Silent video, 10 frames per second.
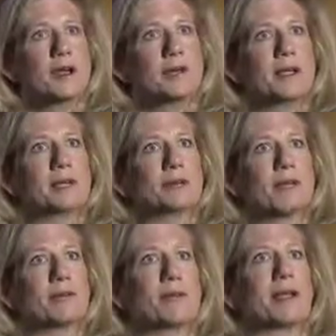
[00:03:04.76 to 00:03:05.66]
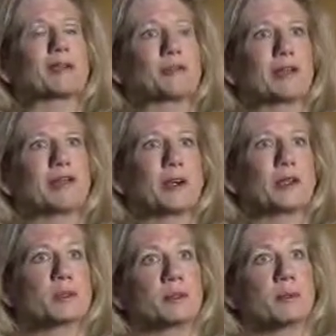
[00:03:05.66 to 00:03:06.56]
Because we have a regulatory
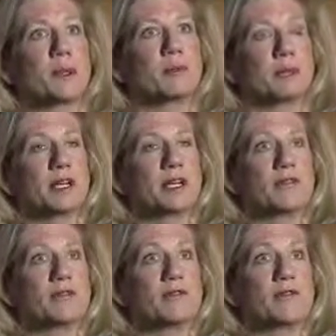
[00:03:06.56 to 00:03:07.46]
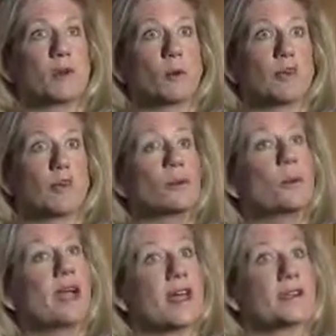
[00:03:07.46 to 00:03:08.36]
framework that was put in place before we even knew
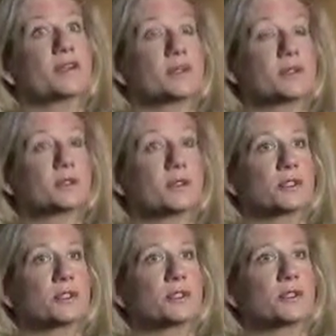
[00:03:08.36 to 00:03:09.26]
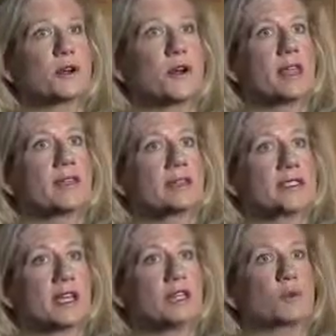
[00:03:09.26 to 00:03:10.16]
we had these resources. So in the
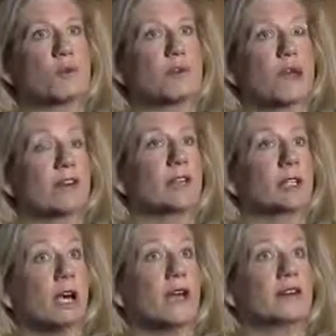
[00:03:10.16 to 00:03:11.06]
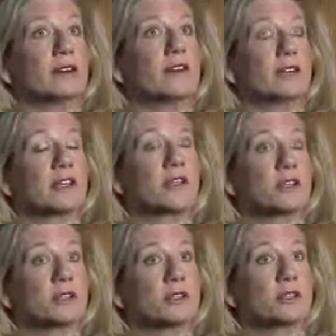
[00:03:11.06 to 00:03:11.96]
states where we have a lot of
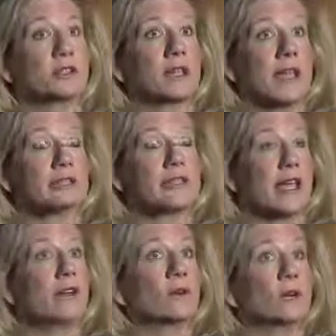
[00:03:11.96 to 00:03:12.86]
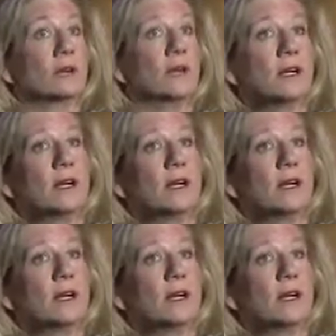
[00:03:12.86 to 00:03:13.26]
unconventional gas and oil,